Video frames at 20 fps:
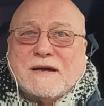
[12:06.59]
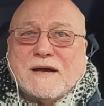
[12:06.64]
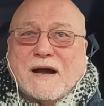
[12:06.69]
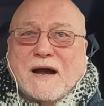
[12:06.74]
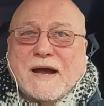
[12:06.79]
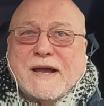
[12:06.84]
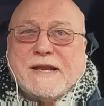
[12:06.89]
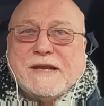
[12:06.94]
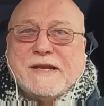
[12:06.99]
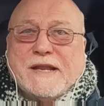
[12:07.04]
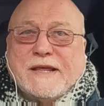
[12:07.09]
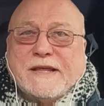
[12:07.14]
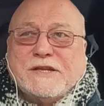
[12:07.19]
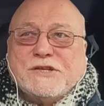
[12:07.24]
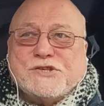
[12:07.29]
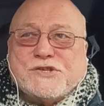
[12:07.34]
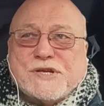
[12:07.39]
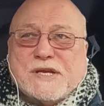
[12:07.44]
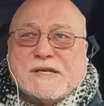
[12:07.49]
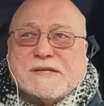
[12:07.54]
I
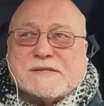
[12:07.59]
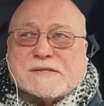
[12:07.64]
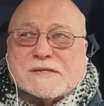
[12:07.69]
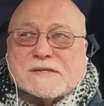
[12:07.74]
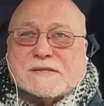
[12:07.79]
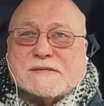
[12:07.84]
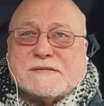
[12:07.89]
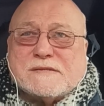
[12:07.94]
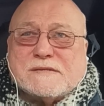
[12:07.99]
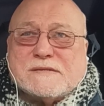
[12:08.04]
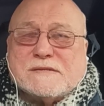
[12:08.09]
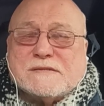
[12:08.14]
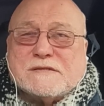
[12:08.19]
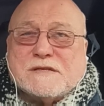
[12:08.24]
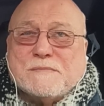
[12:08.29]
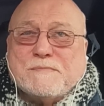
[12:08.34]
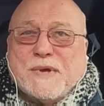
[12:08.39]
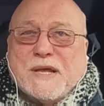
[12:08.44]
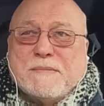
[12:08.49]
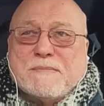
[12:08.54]
need Jesus
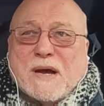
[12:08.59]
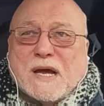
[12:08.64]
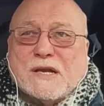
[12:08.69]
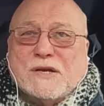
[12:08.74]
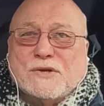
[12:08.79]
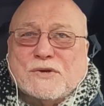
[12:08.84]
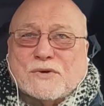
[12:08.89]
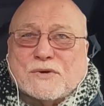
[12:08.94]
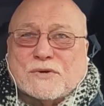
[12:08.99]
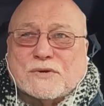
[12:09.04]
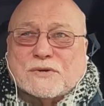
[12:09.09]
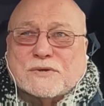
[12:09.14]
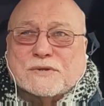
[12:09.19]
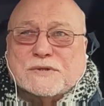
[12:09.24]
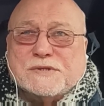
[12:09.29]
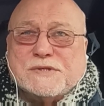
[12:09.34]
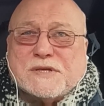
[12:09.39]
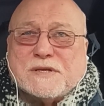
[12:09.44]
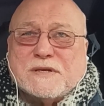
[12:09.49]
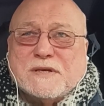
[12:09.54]
to be my
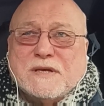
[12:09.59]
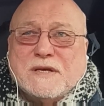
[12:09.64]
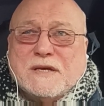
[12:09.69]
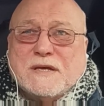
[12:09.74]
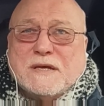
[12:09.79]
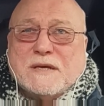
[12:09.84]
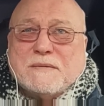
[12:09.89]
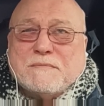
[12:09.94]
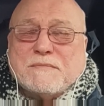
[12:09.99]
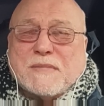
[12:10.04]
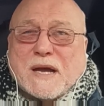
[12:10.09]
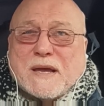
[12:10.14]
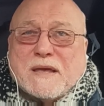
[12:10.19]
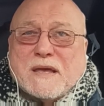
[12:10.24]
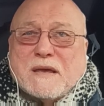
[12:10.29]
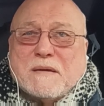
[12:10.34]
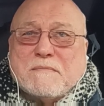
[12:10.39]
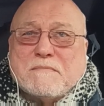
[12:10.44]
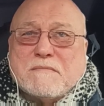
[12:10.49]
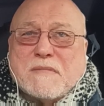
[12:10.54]
Lord,
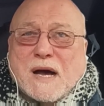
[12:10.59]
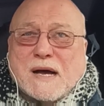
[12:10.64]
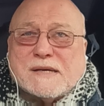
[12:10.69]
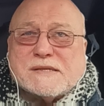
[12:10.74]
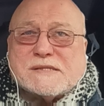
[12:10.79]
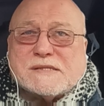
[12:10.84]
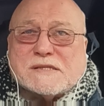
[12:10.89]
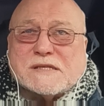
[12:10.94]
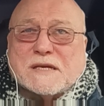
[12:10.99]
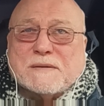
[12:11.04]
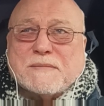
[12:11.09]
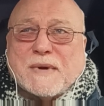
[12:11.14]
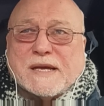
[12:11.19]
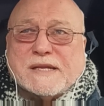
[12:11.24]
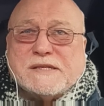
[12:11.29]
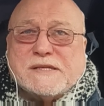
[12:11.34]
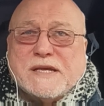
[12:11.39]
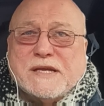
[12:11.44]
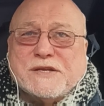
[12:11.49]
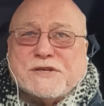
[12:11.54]
my Master,
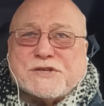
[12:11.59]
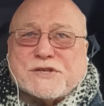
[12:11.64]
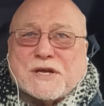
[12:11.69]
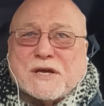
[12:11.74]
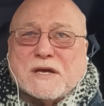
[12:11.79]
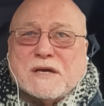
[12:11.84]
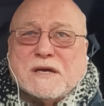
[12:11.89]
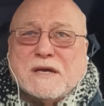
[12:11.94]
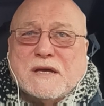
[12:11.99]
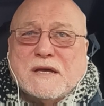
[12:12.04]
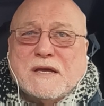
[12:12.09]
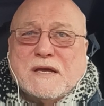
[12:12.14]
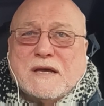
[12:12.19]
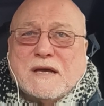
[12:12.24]
my Teacher.